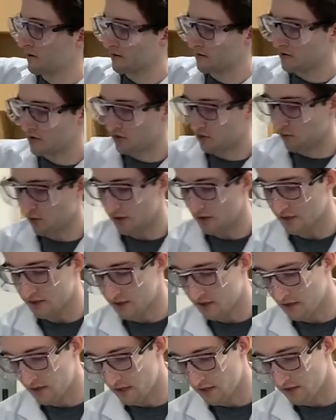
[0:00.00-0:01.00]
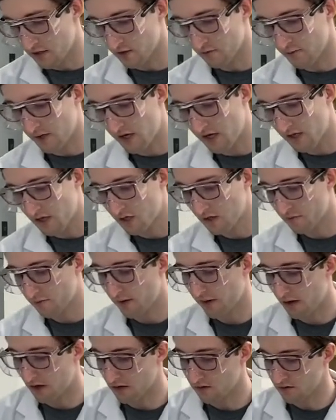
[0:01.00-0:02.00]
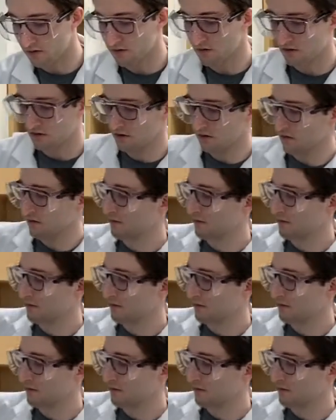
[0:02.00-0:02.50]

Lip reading: you want to get your baking powder,